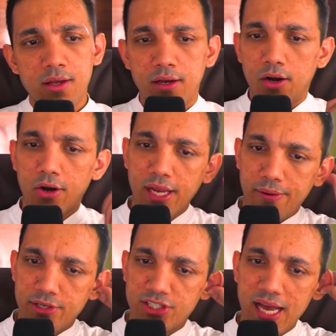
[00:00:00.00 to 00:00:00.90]
Okay,
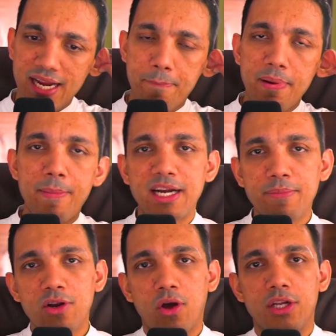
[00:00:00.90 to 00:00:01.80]
share
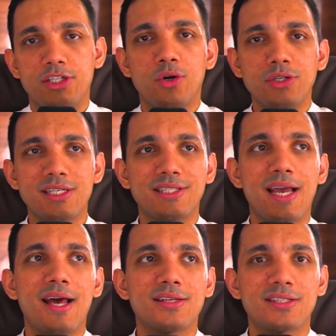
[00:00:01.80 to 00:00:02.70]
implementable knowledge. Don't just
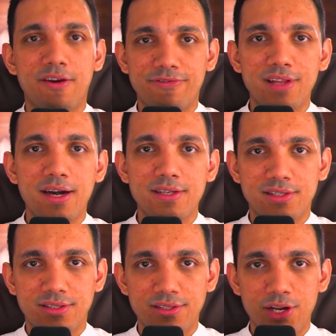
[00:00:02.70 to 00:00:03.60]
share stuff that
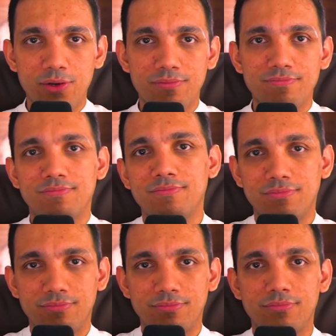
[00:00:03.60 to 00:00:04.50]
is,
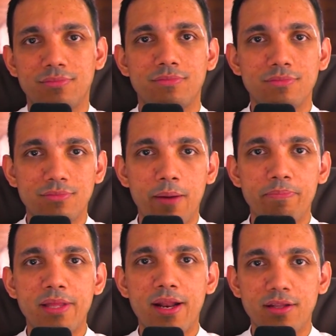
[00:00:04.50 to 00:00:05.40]
up
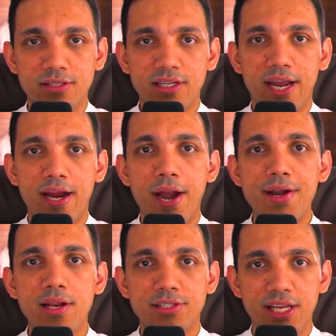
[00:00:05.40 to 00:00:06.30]
there in the sky,
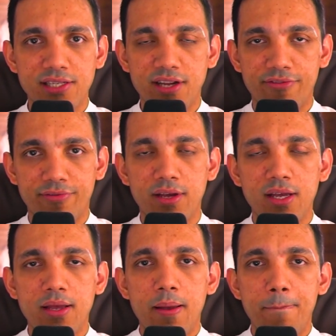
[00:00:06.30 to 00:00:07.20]
idealistic stuff.
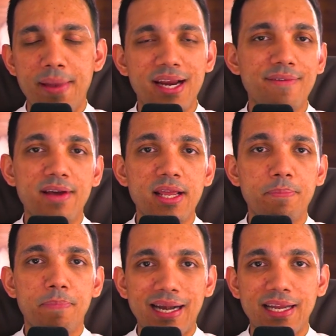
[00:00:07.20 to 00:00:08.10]
Make it very
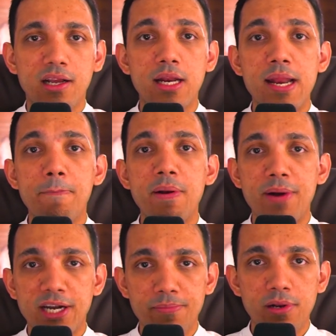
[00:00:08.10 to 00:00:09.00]
practical and
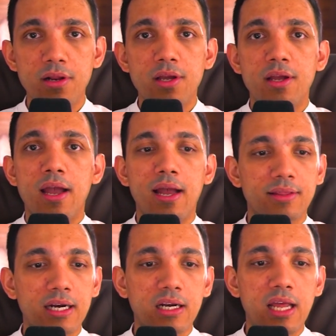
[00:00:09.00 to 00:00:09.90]
implementable, and
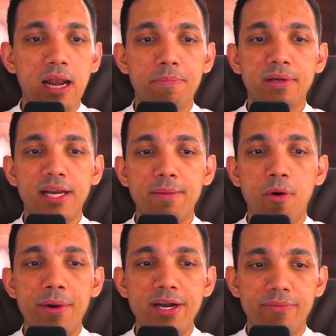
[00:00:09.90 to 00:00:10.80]
that will help create
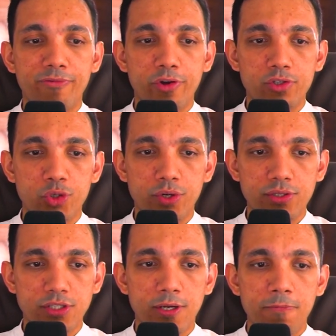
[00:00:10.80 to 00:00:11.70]
momentum for your
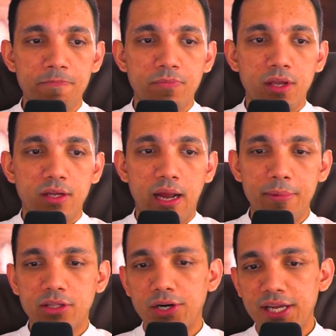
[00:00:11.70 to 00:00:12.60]
students. Number
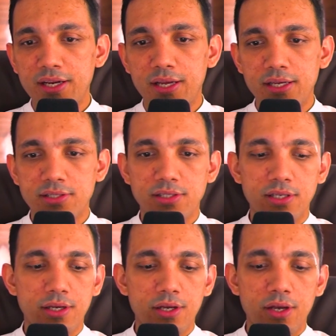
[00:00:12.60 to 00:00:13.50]
13 is
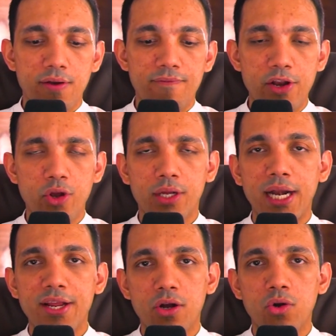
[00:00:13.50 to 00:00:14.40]
when you're
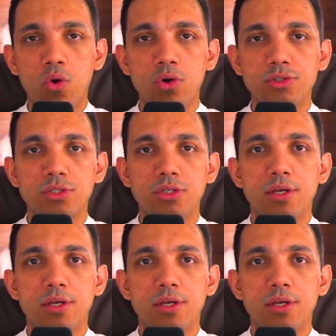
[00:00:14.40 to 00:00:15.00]
creating a course,